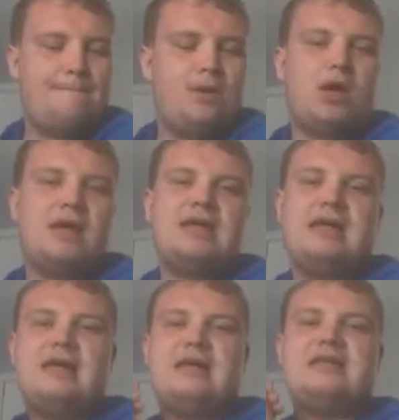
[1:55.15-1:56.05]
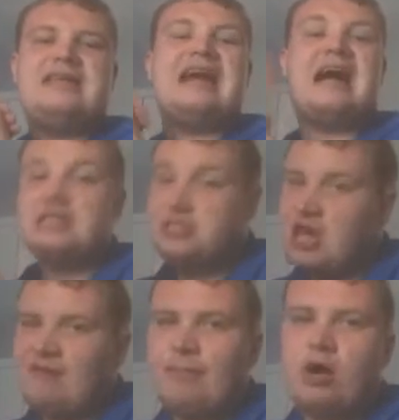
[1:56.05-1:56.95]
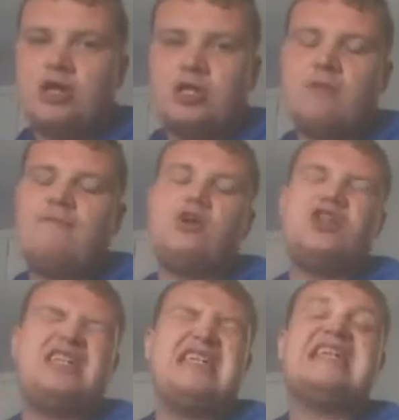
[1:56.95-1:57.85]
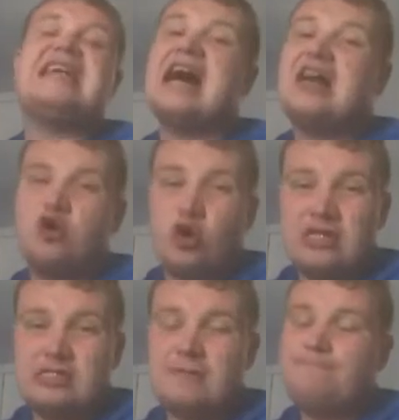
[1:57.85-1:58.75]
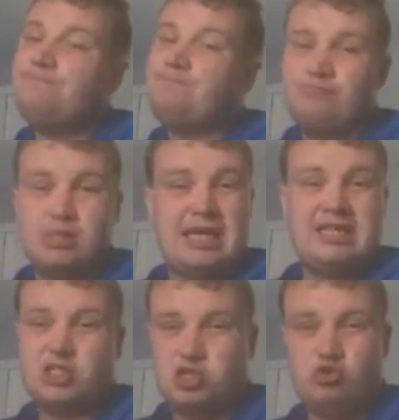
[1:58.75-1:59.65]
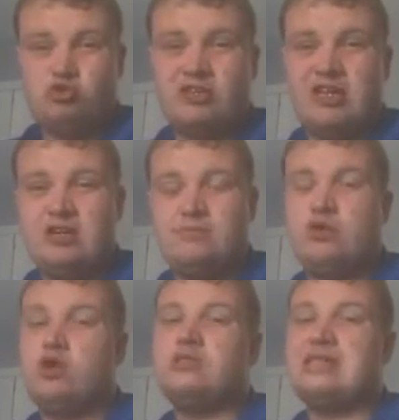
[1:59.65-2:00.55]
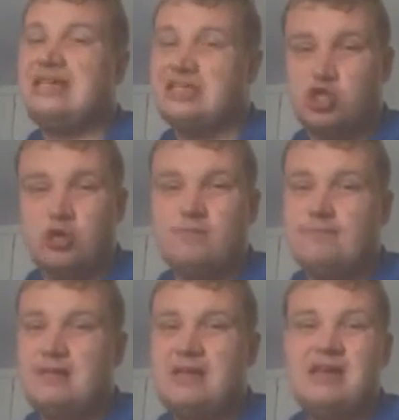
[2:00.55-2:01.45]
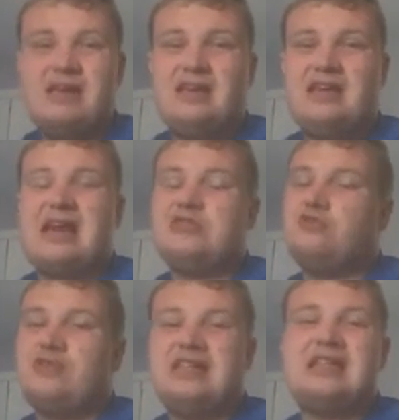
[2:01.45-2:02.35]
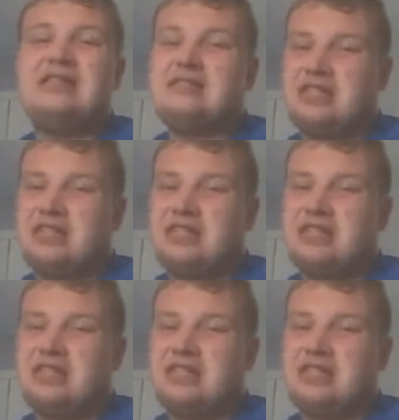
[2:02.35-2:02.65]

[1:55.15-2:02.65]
but he has to have a partner up front. He cannot play as a sole striker because he is not. I don't think that's